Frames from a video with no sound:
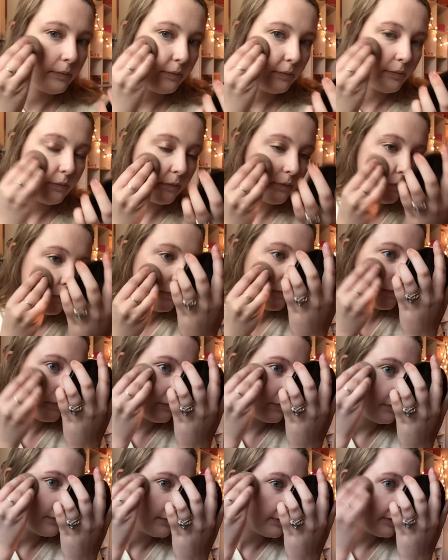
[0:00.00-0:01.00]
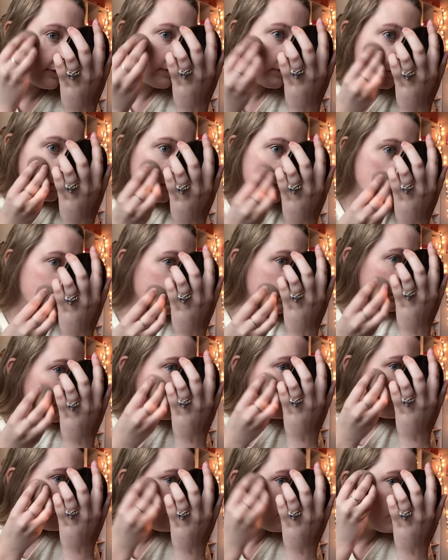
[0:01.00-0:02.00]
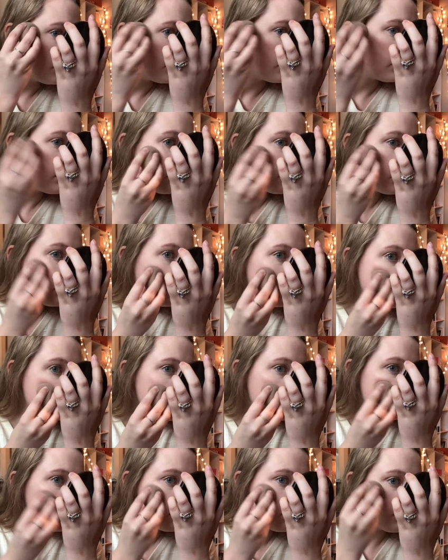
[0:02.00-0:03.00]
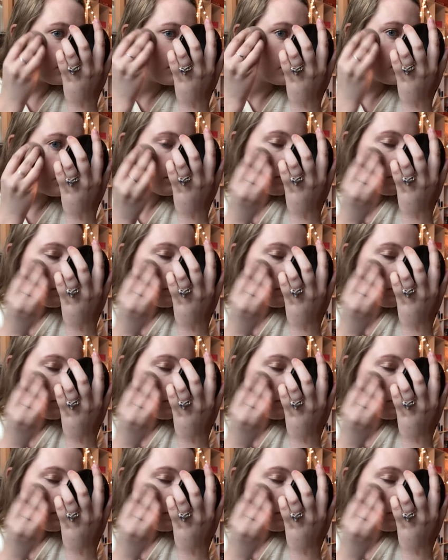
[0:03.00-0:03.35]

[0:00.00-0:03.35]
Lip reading: No one is speaking in this clip.